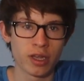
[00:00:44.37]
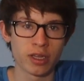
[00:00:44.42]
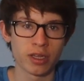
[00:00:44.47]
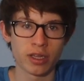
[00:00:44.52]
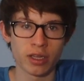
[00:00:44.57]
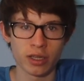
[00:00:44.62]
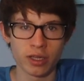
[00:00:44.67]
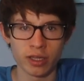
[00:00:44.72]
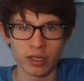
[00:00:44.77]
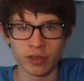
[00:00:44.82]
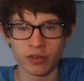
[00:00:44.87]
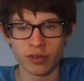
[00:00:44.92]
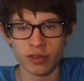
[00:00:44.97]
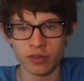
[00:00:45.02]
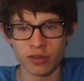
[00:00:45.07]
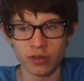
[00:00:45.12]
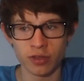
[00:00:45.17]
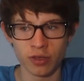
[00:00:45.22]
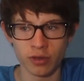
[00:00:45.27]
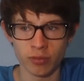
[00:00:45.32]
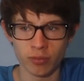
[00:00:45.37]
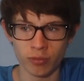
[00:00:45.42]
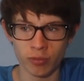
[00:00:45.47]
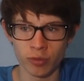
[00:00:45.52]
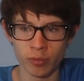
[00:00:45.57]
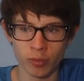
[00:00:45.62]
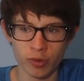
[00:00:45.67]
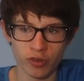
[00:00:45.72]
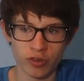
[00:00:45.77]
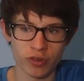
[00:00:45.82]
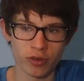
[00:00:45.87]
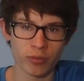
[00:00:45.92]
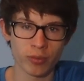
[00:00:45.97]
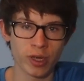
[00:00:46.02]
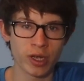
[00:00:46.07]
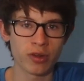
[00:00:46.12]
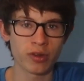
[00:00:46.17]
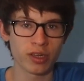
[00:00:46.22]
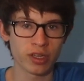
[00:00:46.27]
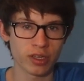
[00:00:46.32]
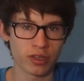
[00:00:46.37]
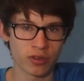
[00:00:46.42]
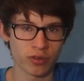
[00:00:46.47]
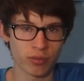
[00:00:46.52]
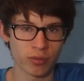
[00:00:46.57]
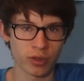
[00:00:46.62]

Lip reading: the rumors surrounding this